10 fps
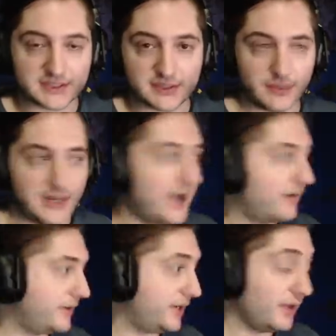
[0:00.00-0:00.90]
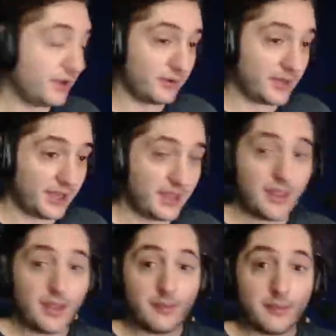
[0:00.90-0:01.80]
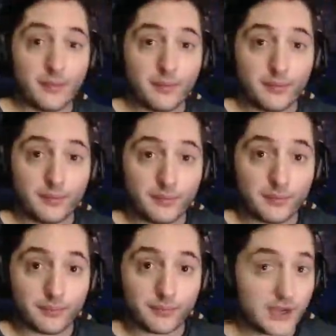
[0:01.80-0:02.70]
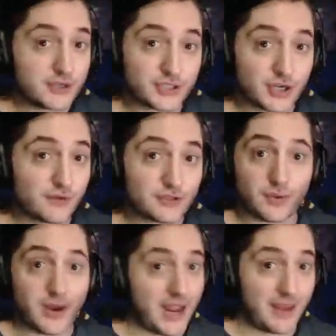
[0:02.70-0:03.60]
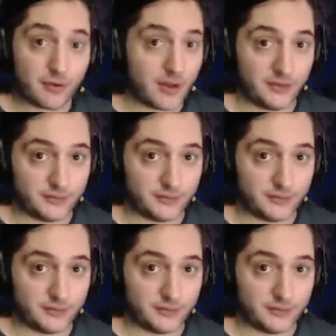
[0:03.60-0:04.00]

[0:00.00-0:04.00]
a reality, okay? There's servers where Amorine was